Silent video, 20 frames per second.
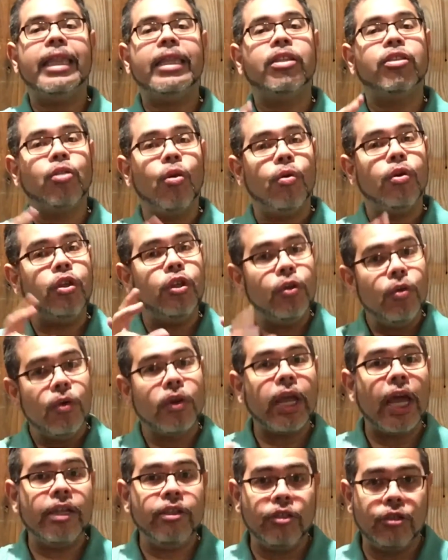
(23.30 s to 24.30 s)
So you
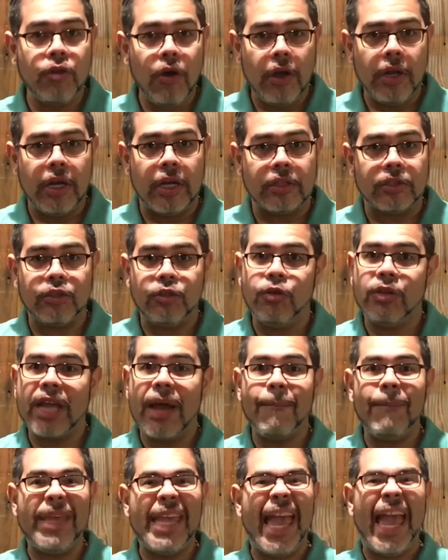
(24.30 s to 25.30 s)
can join us. You
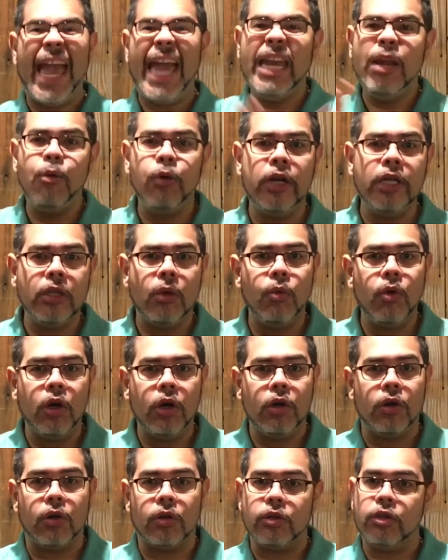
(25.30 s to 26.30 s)
can be anywhere in the
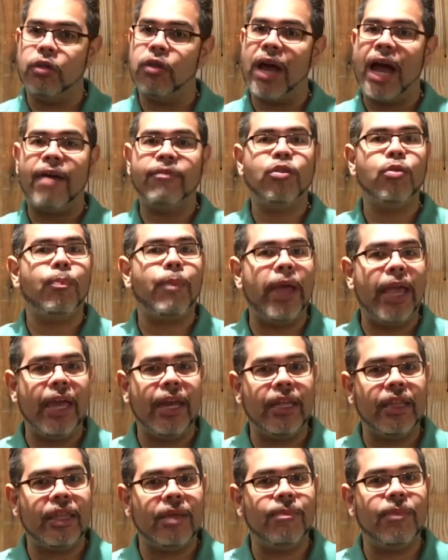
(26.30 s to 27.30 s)
world. You don't have to pay
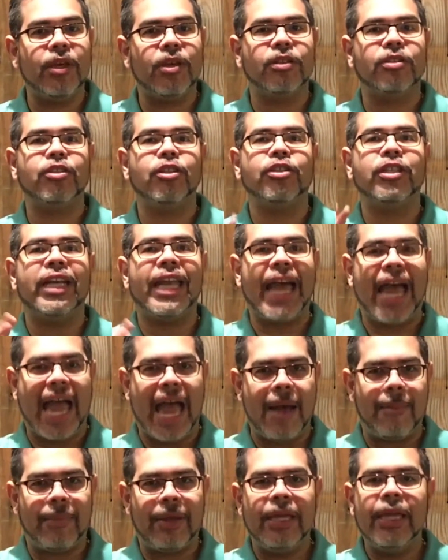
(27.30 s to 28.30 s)
anything because there's an
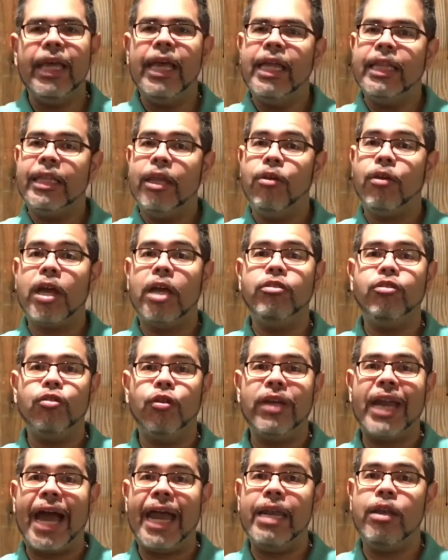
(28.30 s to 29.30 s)
app that you can
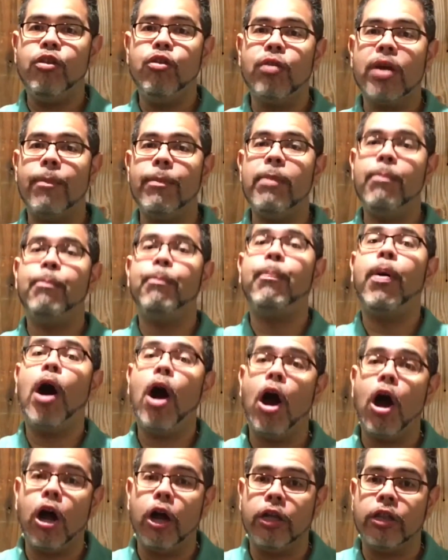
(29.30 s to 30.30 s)
join and you can be
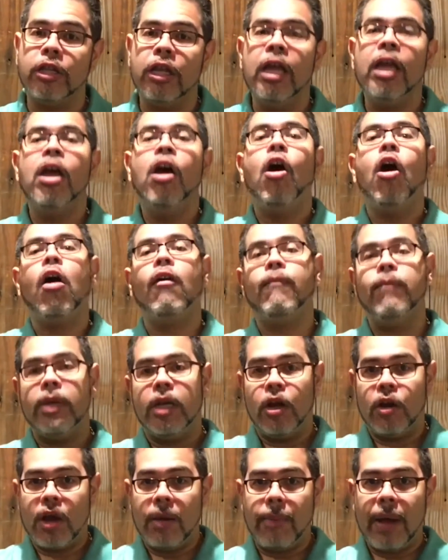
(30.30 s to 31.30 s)
part of
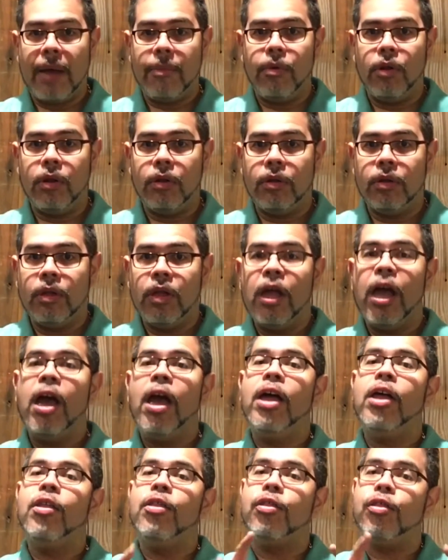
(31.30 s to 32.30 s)
Minoka Bible
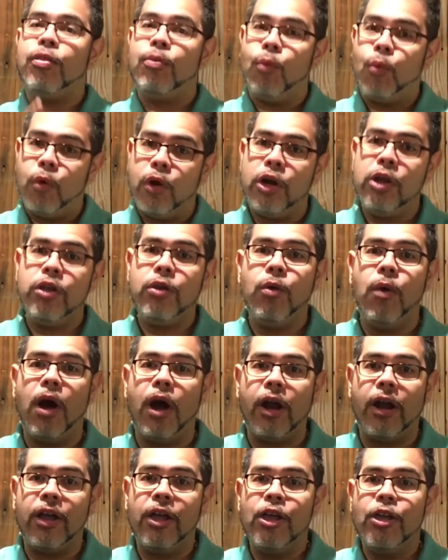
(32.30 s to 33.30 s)
where you
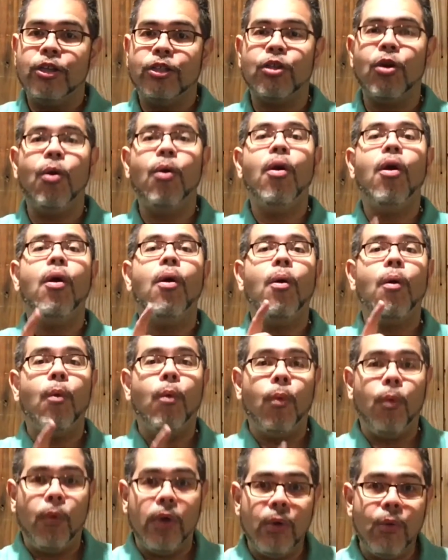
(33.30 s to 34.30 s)
are. So
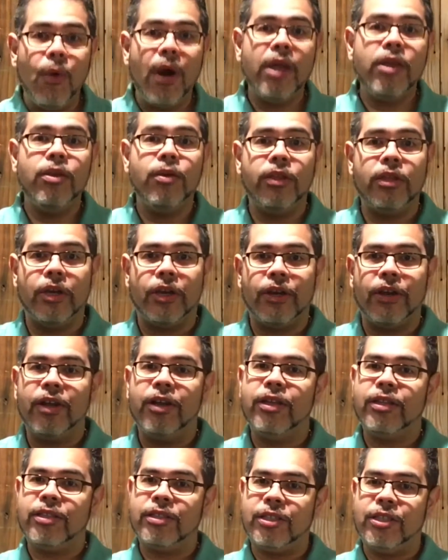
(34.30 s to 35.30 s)
we want you there.
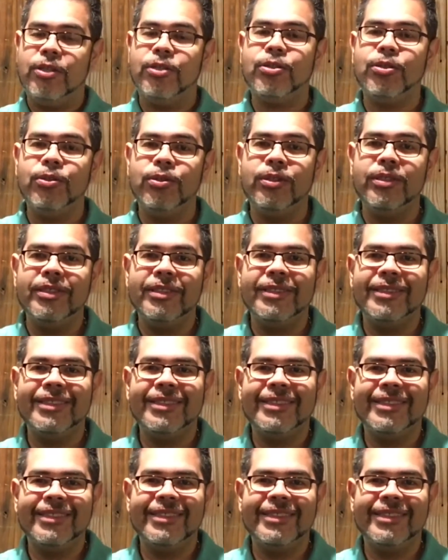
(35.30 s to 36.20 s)
See you soon.